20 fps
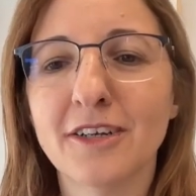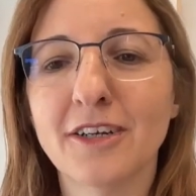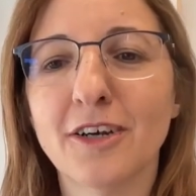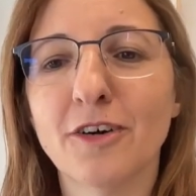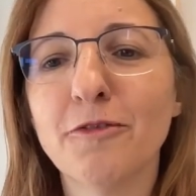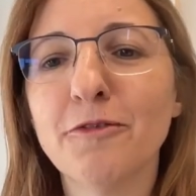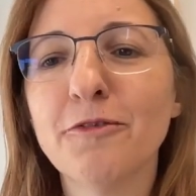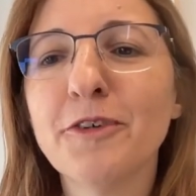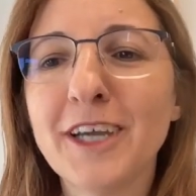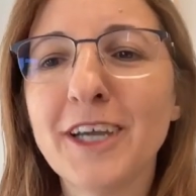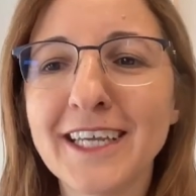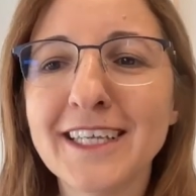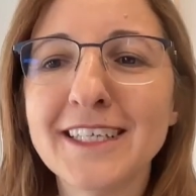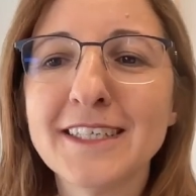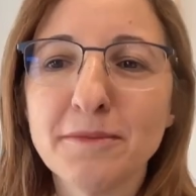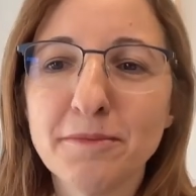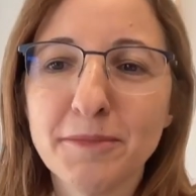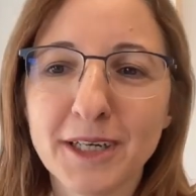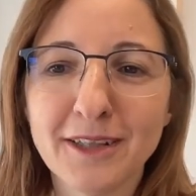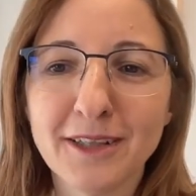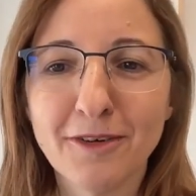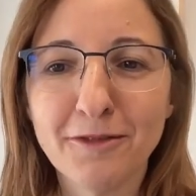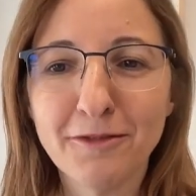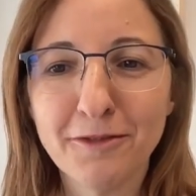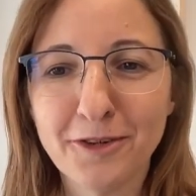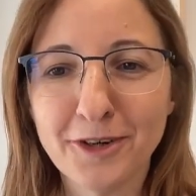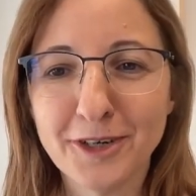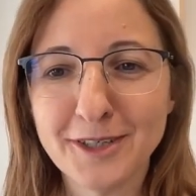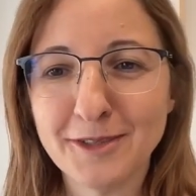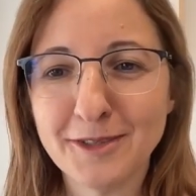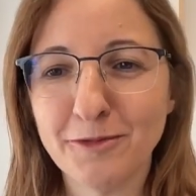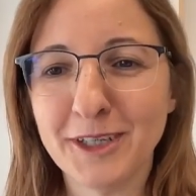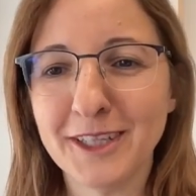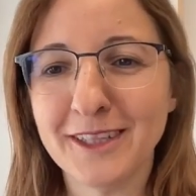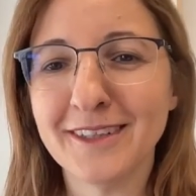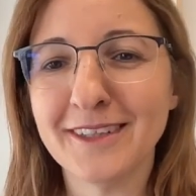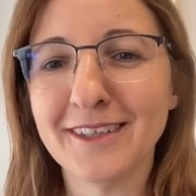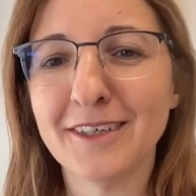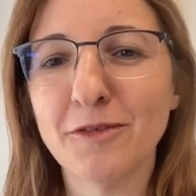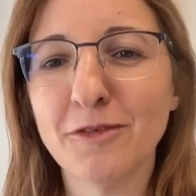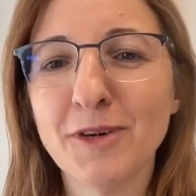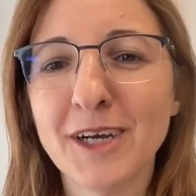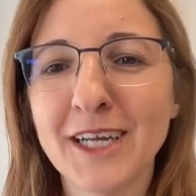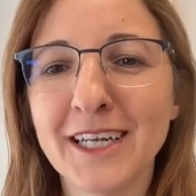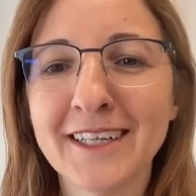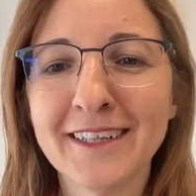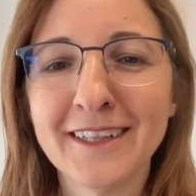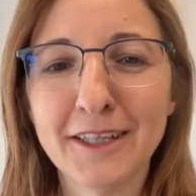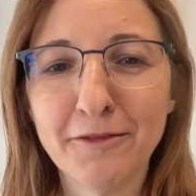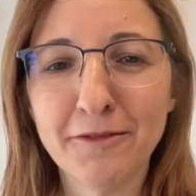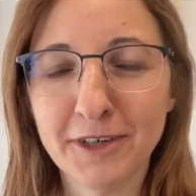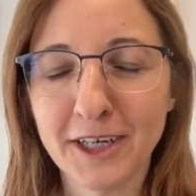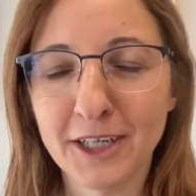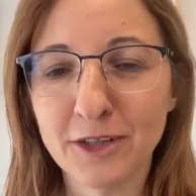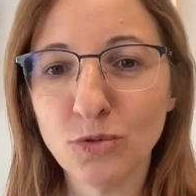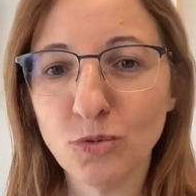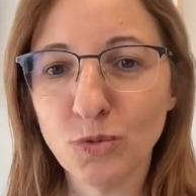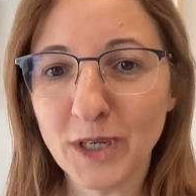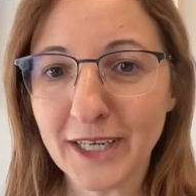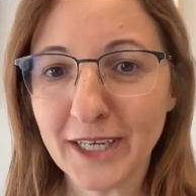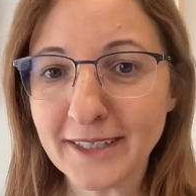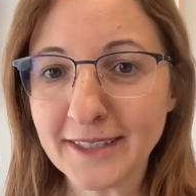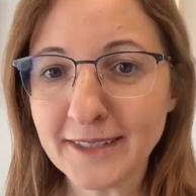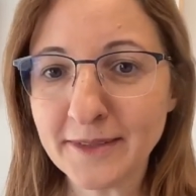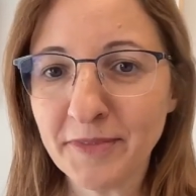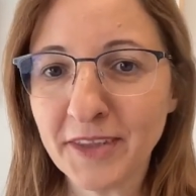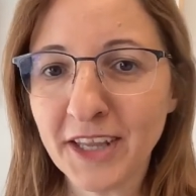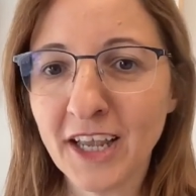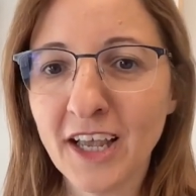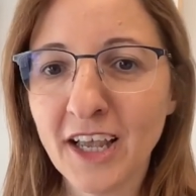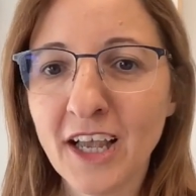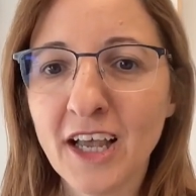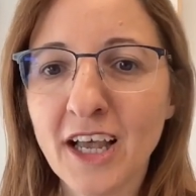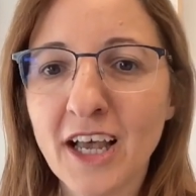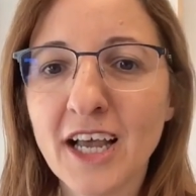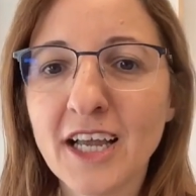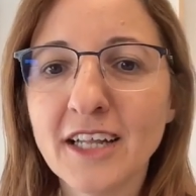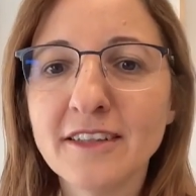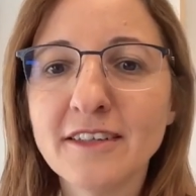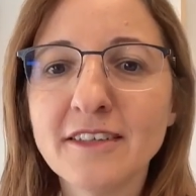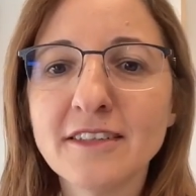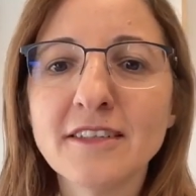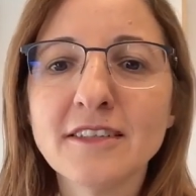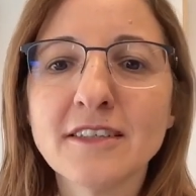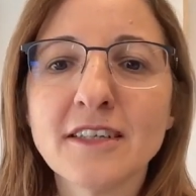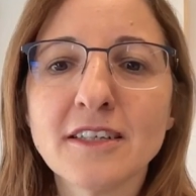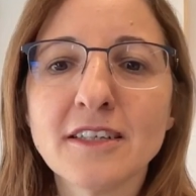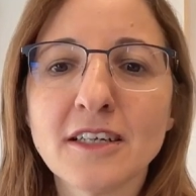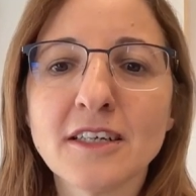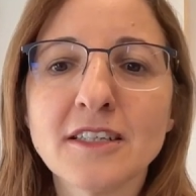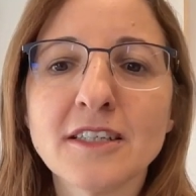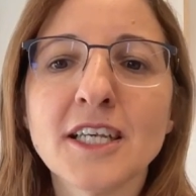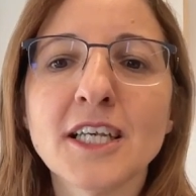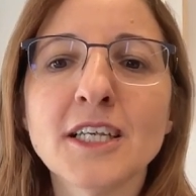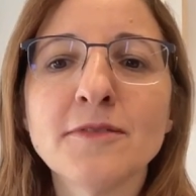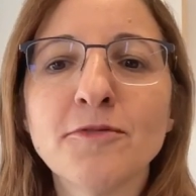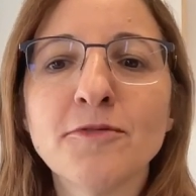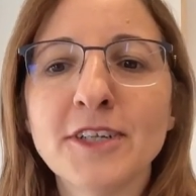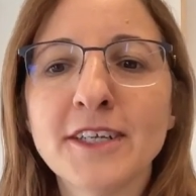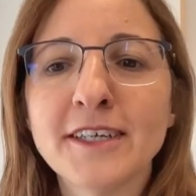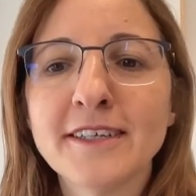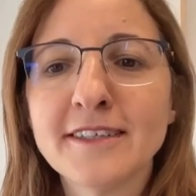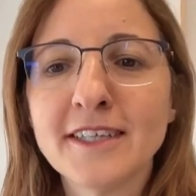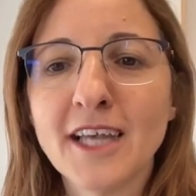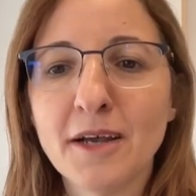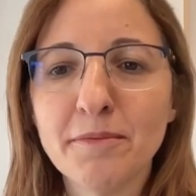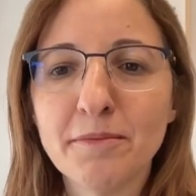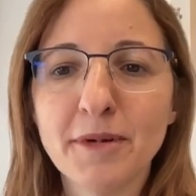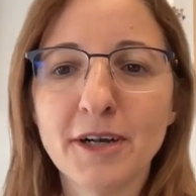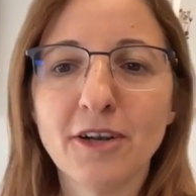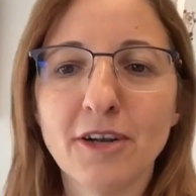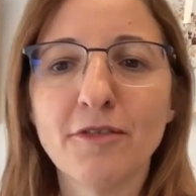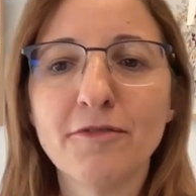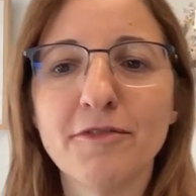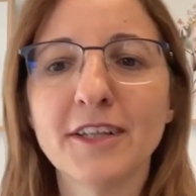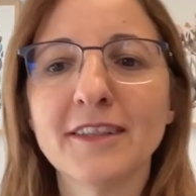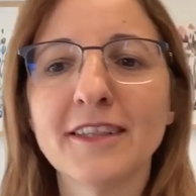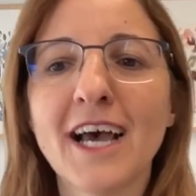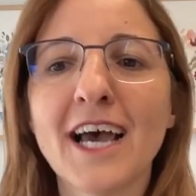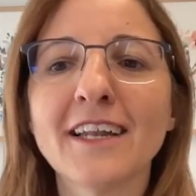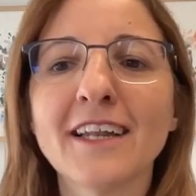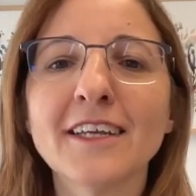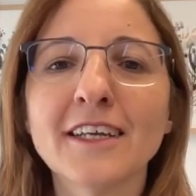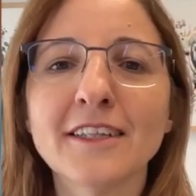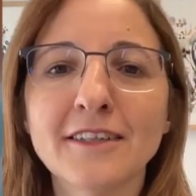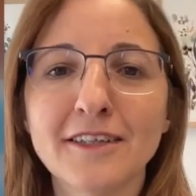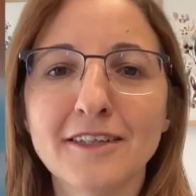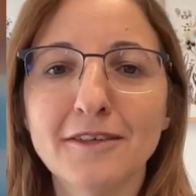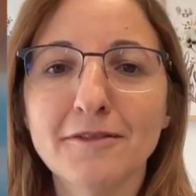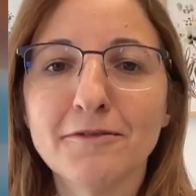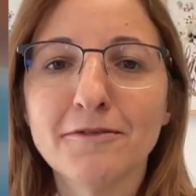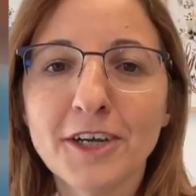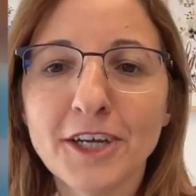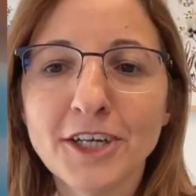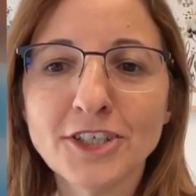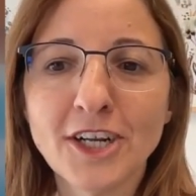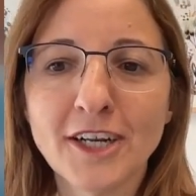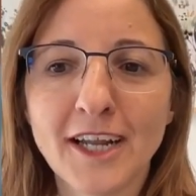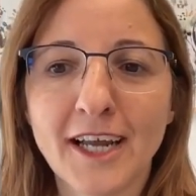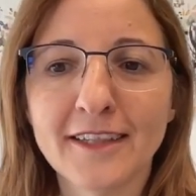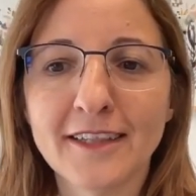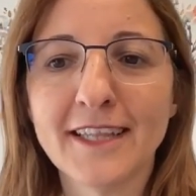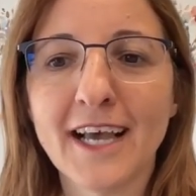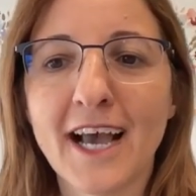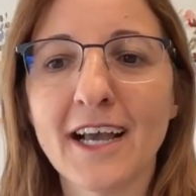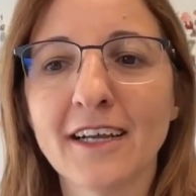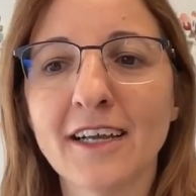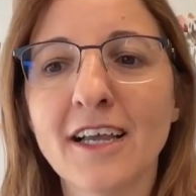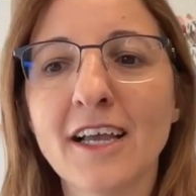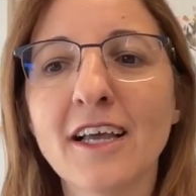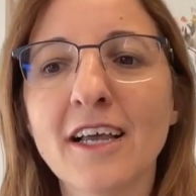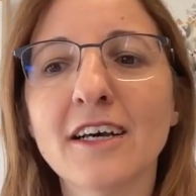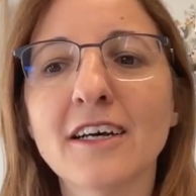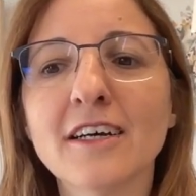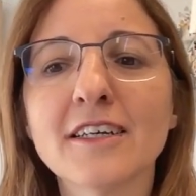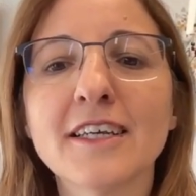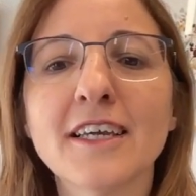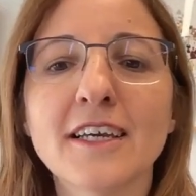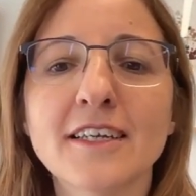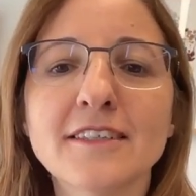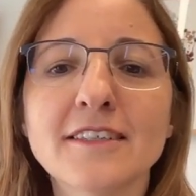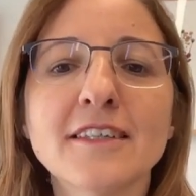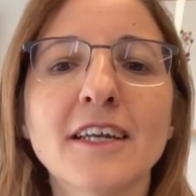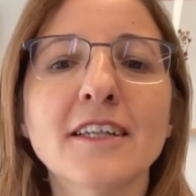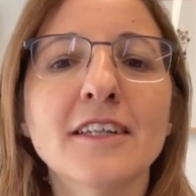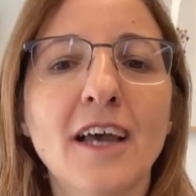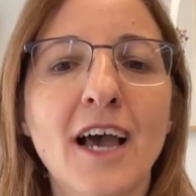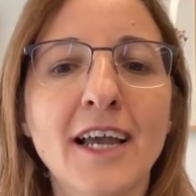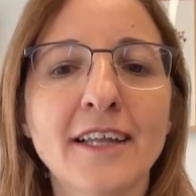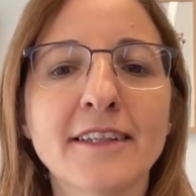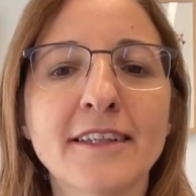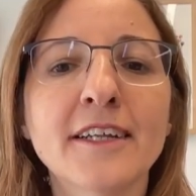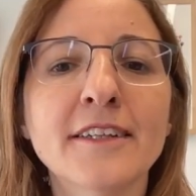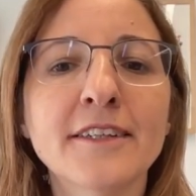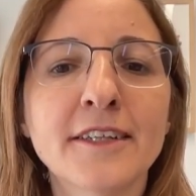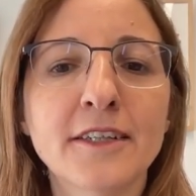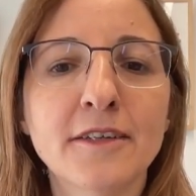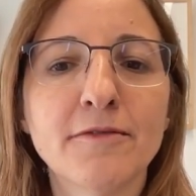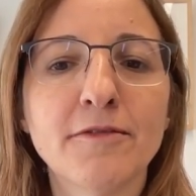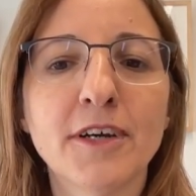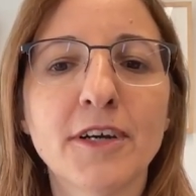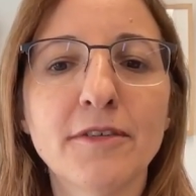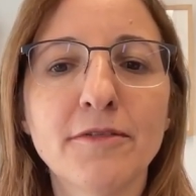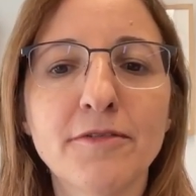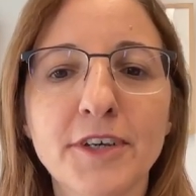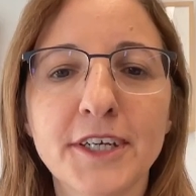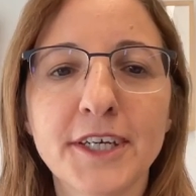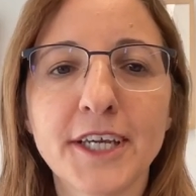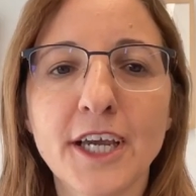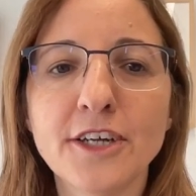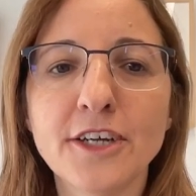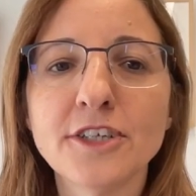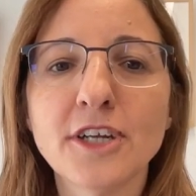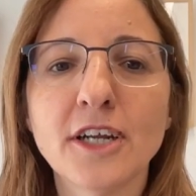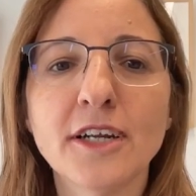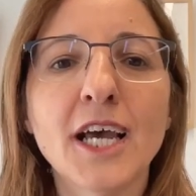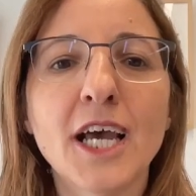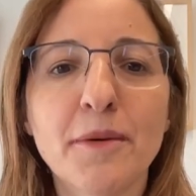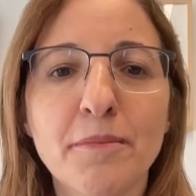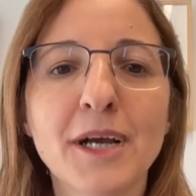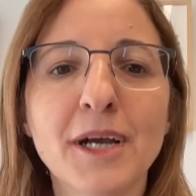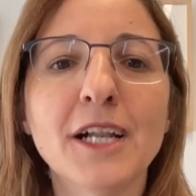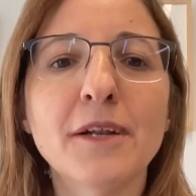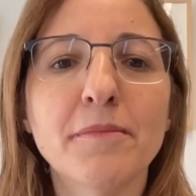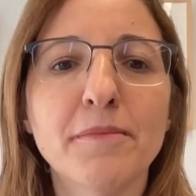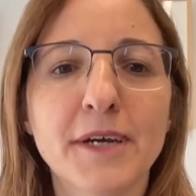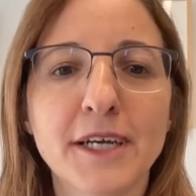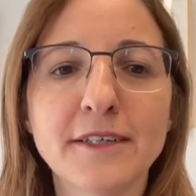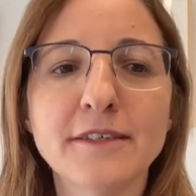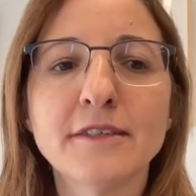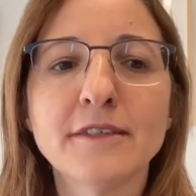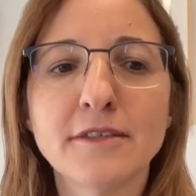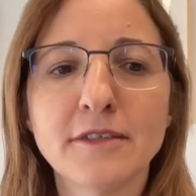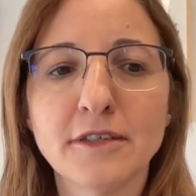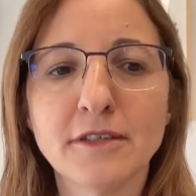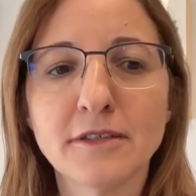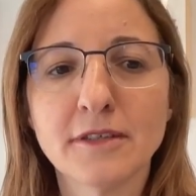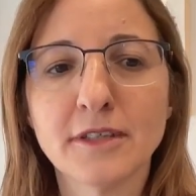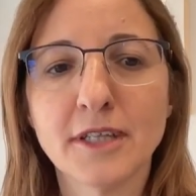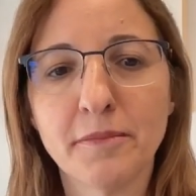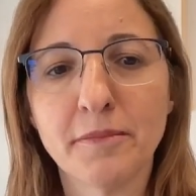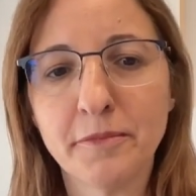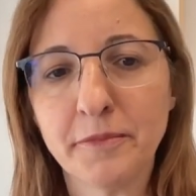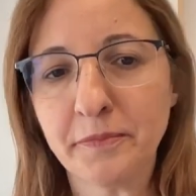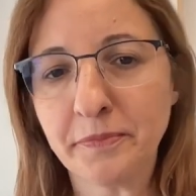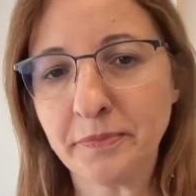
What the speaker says: face, but of course with wearing different wigs. And this is a successful example of a targeted evasion attack against an identity verification ML-based system.